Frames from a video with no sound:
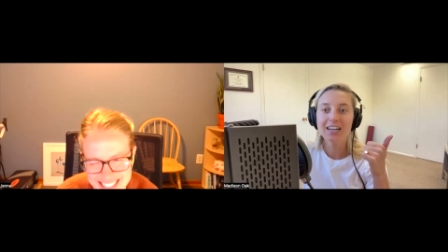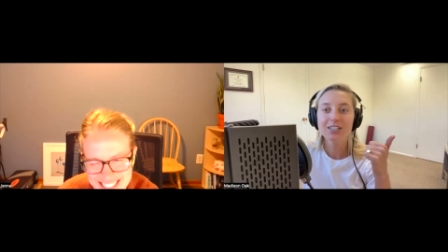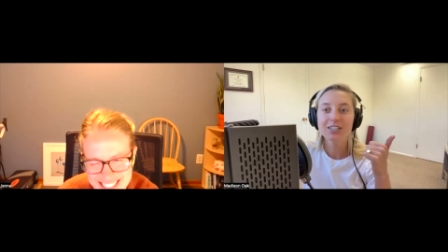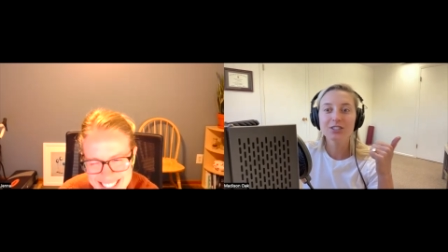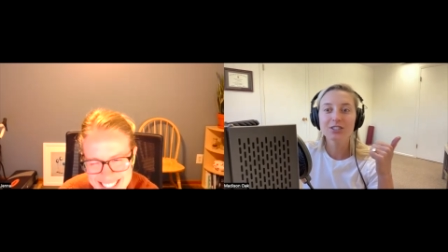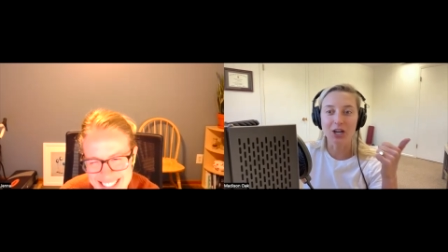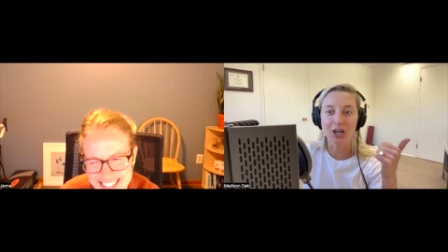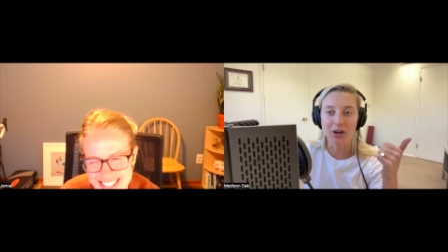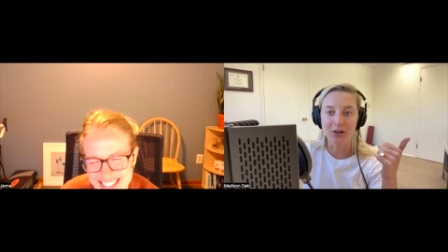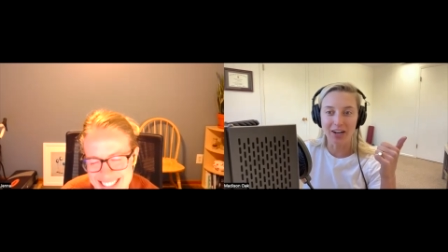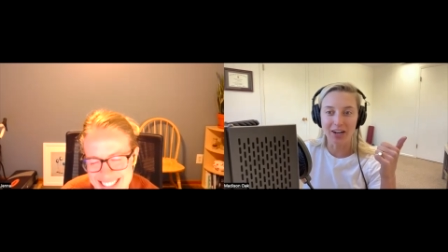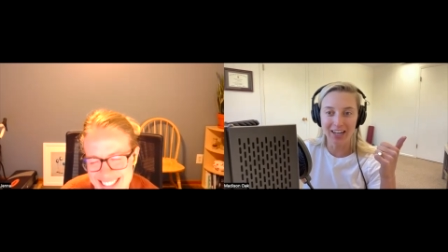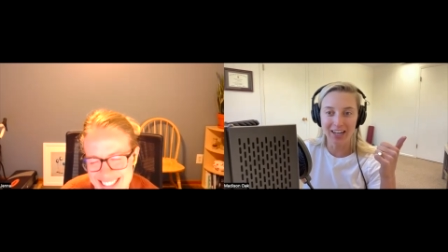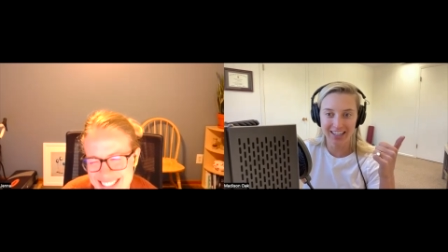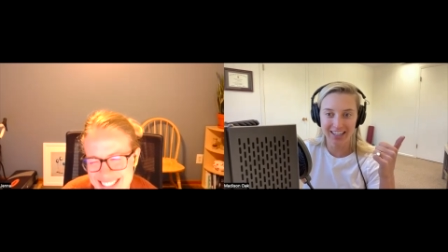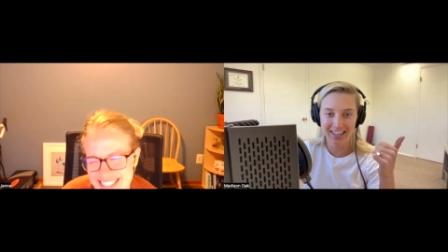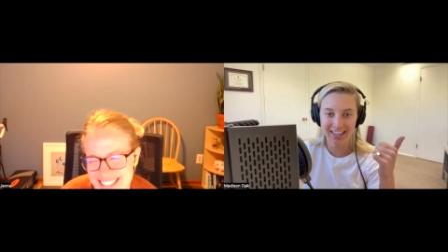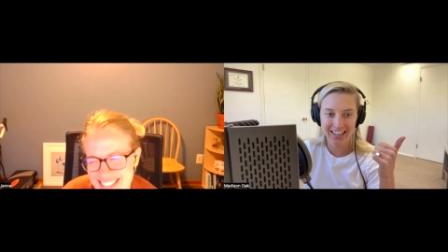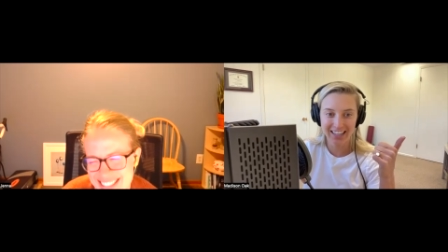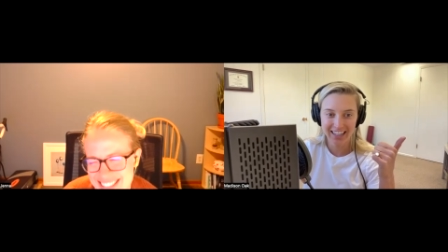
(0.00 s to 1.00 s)
So,
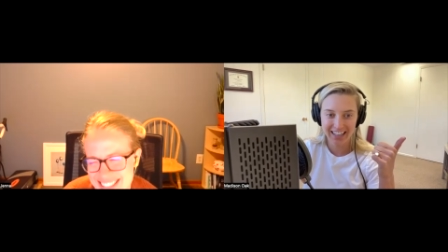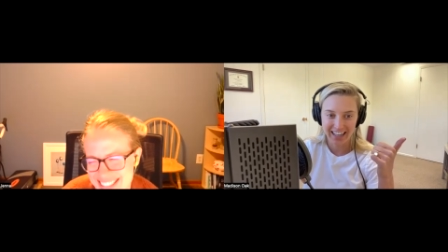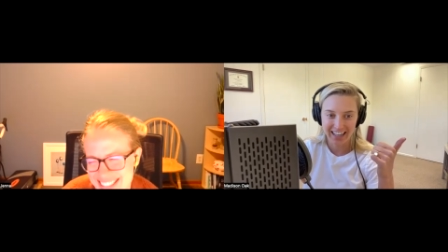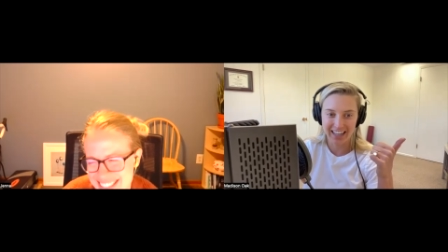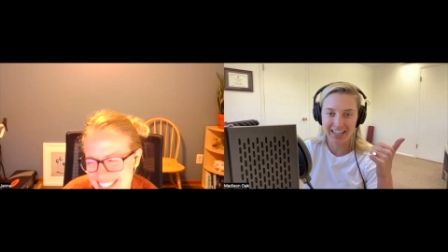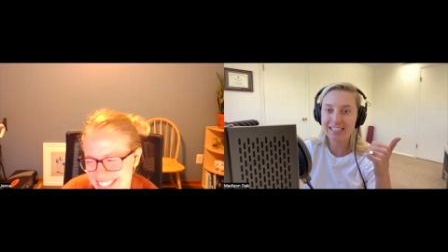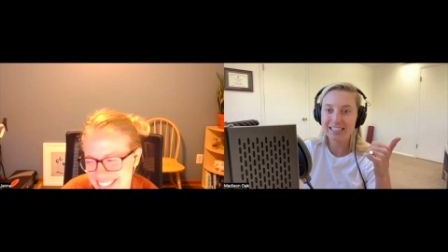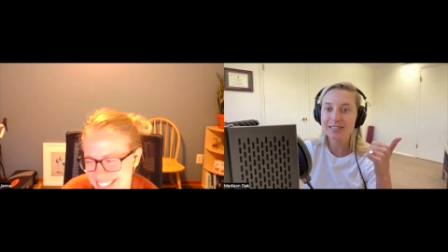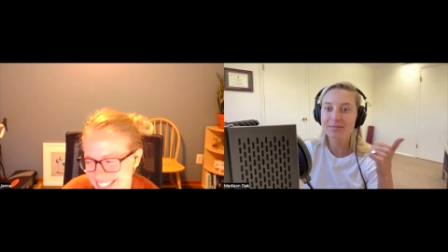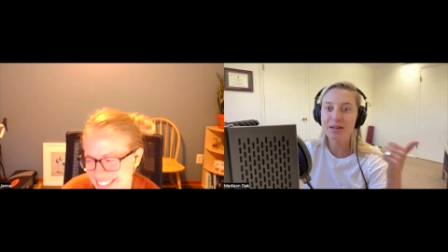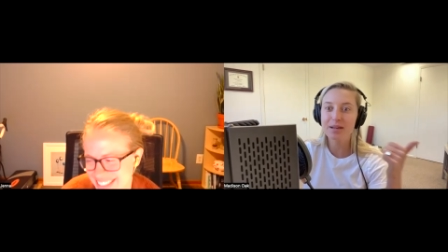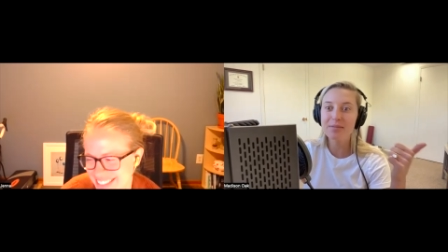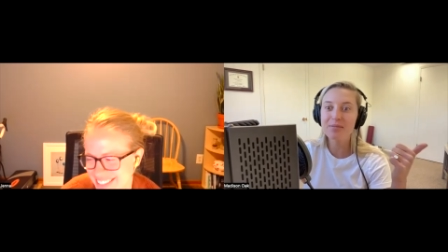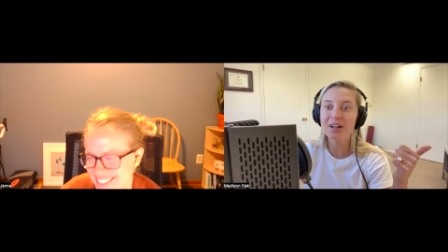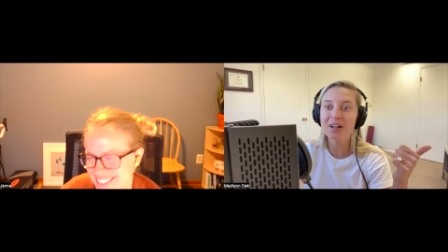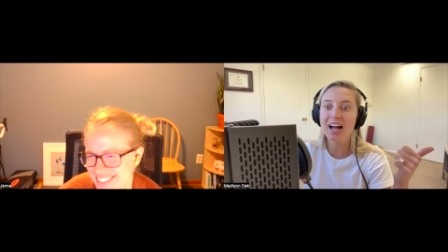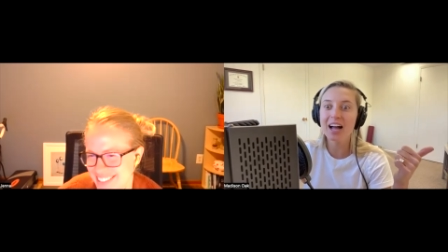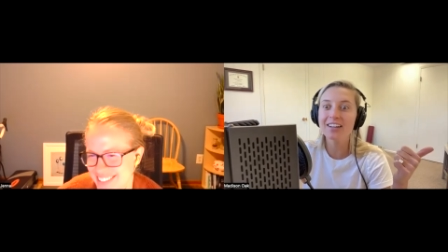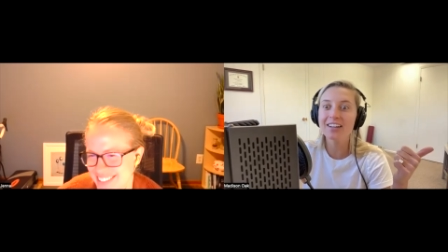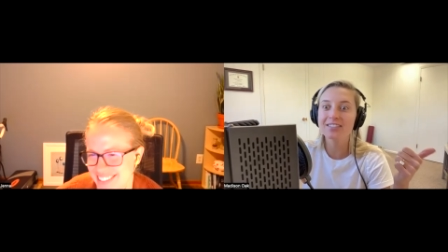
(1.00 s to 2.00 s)
and it's
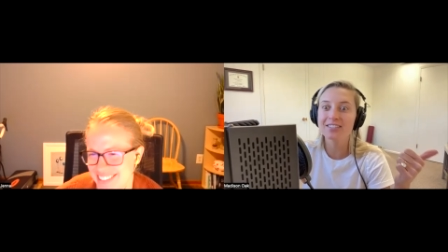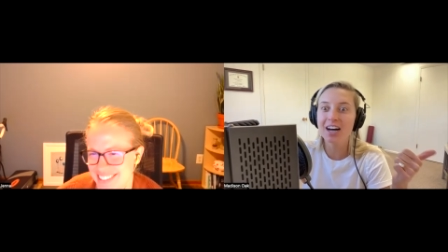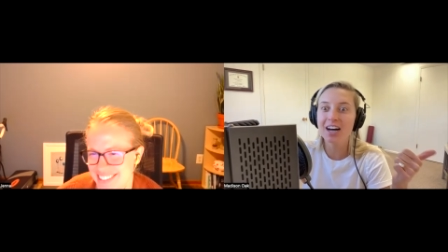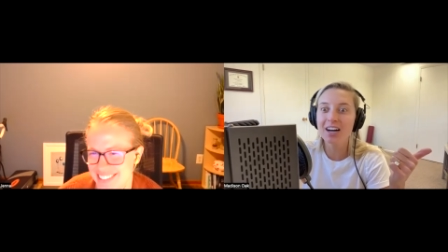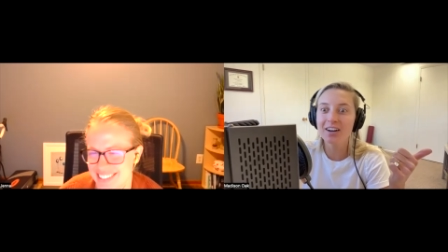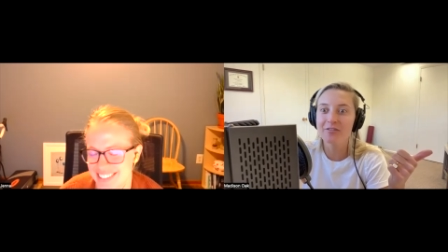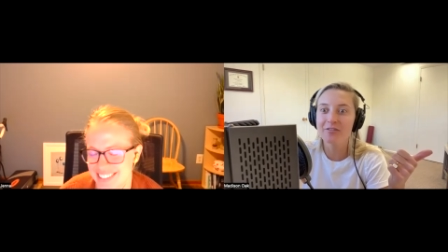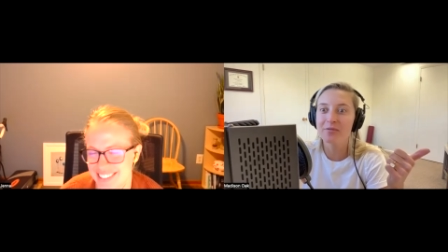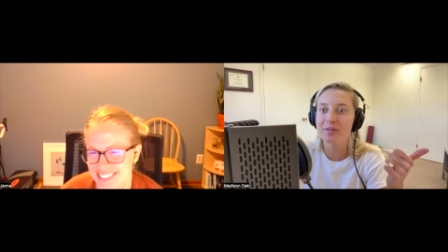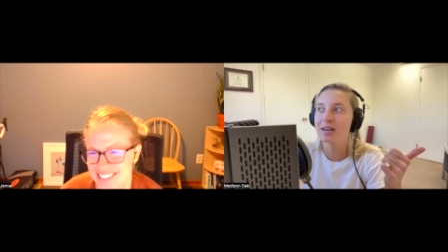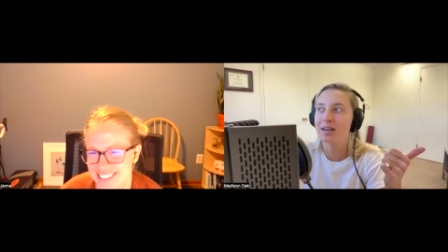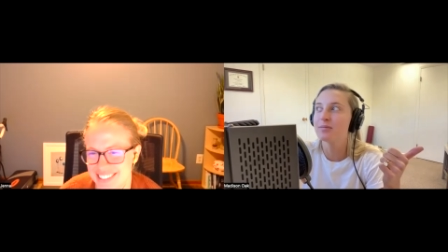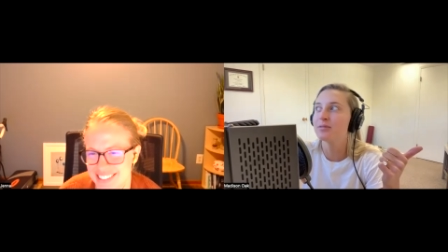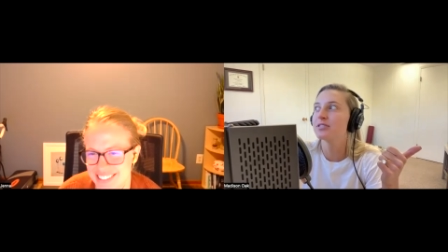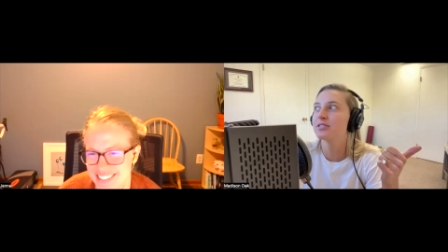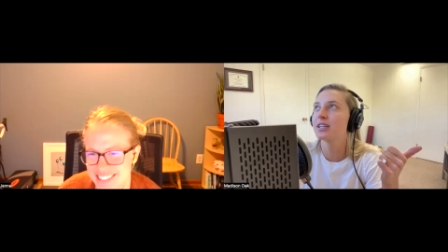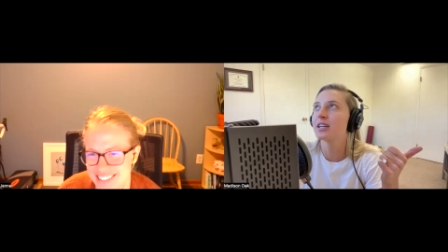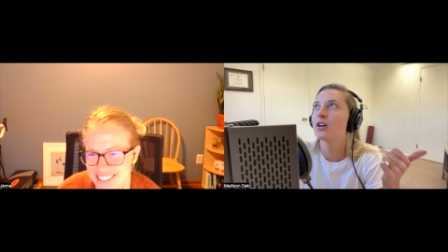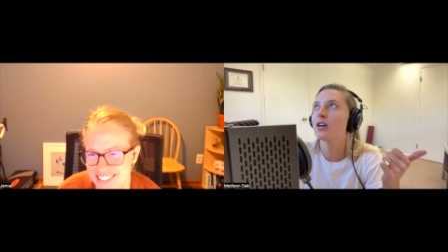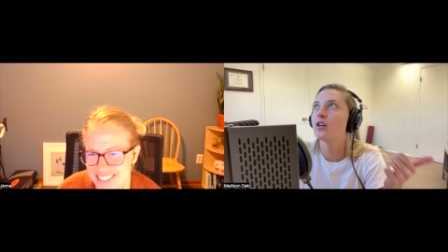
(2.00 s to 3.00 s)
people I love, but I'm
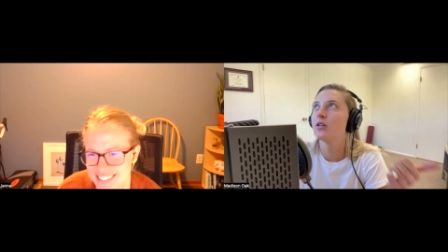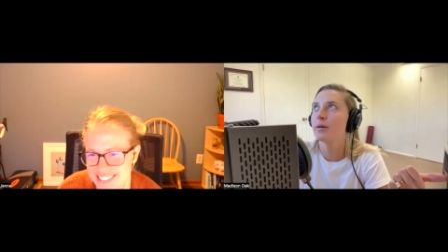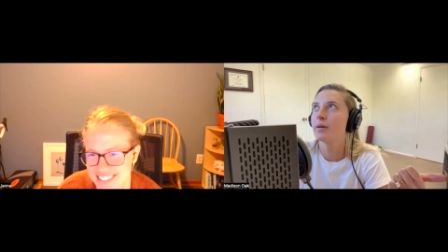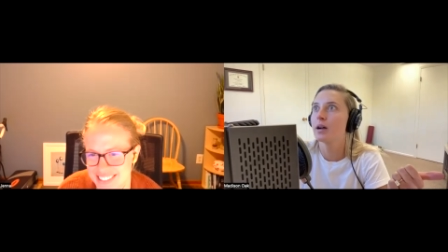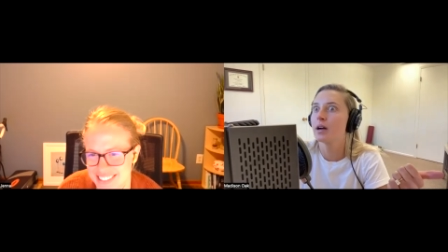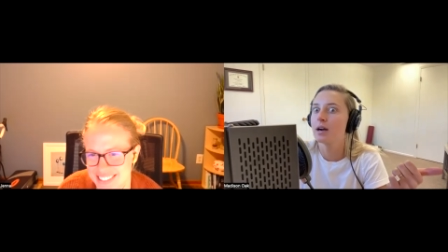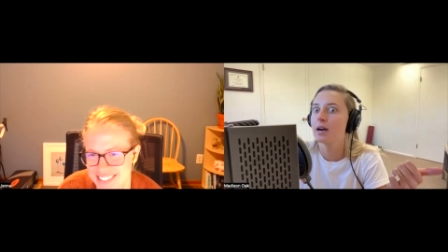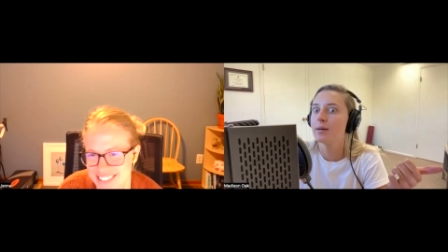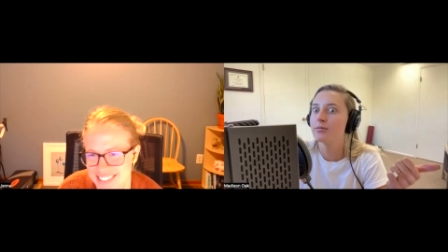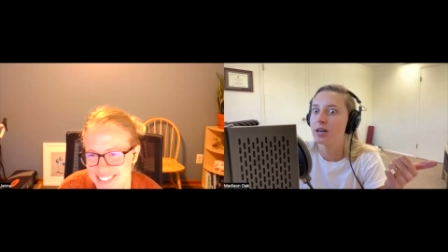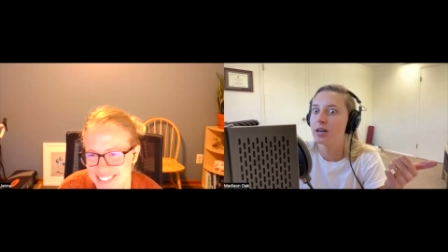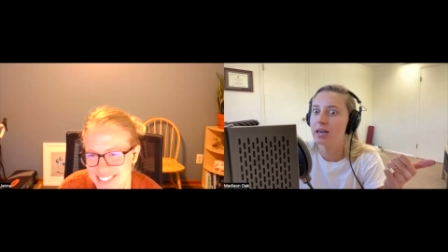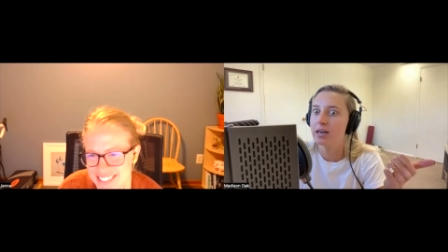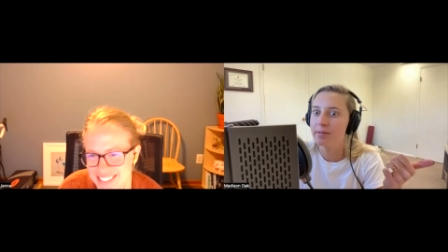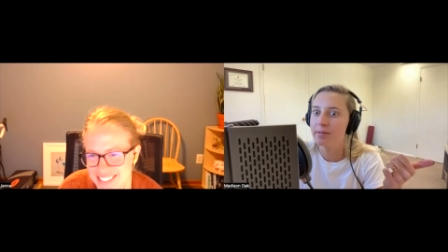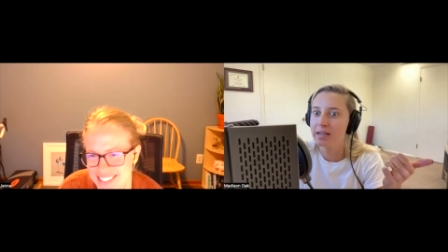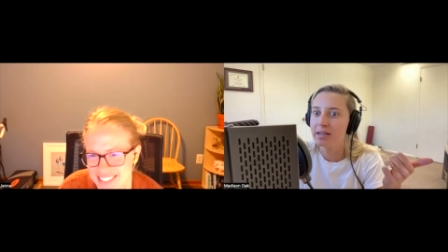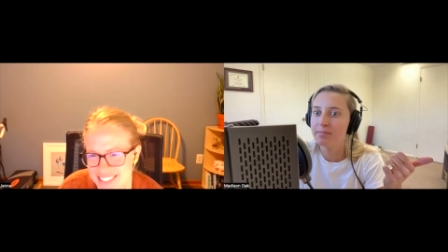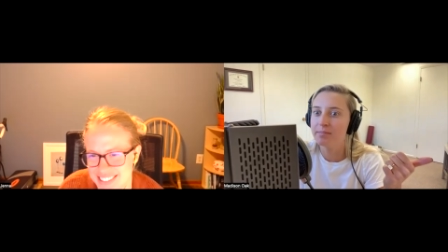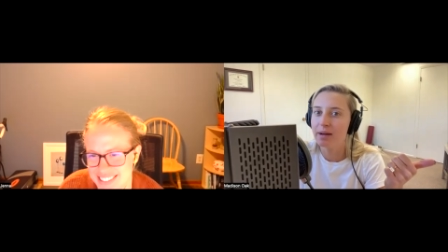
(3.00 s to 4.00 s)
just like, oh my God, I'm trying to
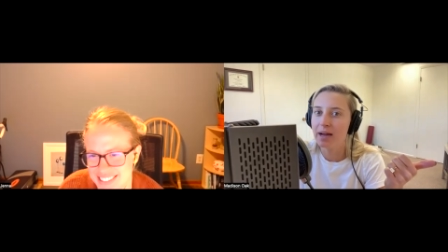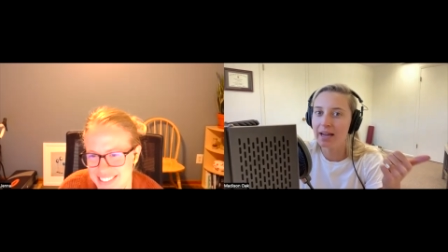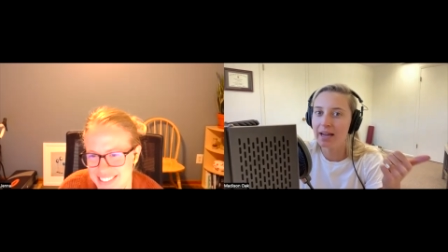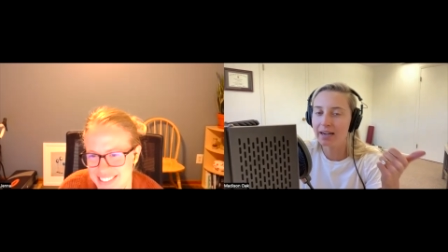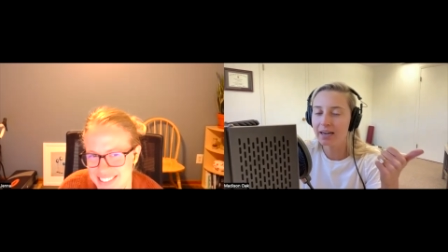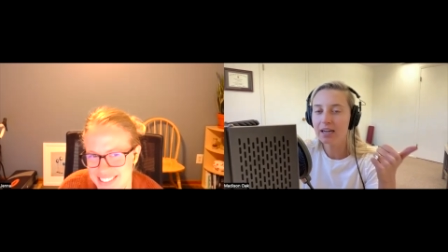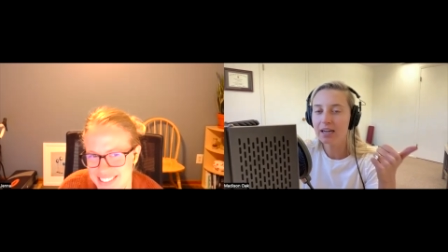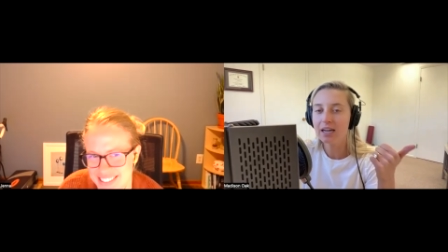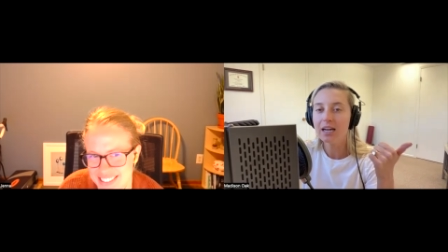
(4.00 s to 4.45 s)
be in bed.